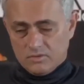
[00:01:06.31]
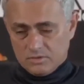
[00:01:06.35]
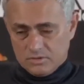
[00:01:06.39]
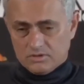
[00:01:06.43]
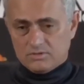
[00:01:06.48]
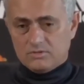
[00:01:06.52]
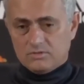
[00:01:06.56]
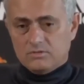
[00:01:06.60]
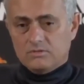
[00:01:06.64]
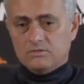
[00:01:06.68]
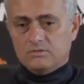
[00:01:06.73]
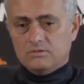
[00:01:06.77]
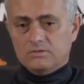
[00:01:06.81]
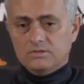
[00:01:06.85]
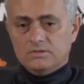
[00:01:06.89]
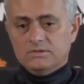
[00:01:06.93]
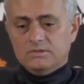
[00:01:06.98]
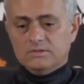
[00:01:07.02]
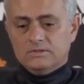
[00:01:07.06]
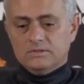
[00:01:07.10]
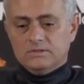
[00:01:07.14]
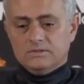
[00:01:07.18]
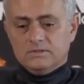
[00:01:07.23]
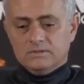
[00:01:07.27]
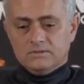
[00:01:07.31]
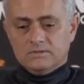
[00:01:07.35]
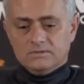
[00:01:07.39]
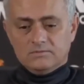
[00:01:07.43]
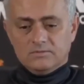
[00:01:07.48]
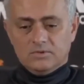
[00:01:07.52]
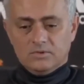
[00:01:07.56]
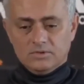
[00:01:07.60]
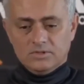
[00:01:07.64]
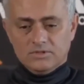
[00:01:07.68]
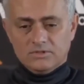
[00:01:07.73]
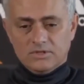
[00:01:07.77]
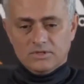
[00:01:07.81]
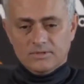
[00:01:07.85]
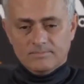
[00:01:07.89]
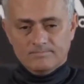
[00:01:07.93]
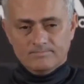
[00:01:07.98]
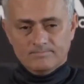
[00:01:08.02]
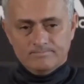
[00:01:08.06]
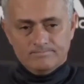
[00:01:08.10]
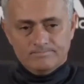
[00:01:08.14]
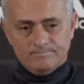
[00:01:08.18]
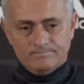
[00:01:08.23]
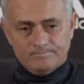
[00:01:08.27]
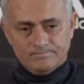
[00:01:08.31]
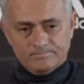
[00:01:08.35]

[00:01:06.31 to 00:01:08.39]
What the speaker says: Focus on this game.